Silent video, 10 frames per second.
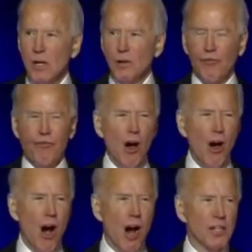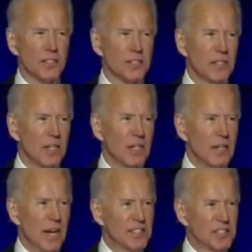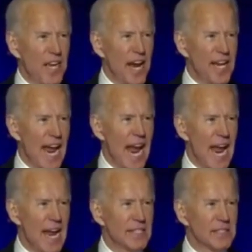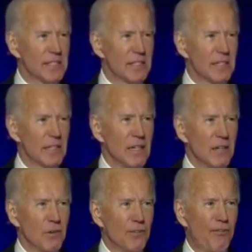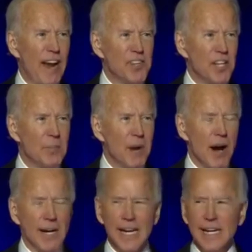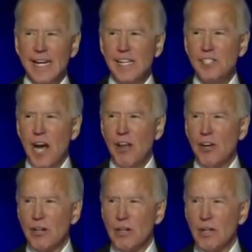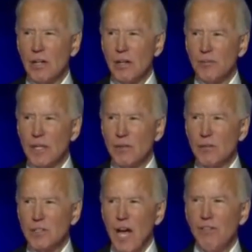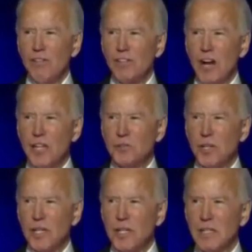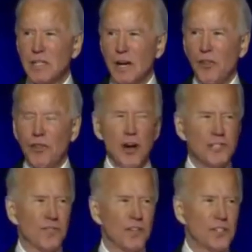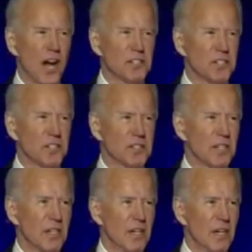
with full hearts and steady hands, with faith in America and in each other, with love of country, a thirst for justice.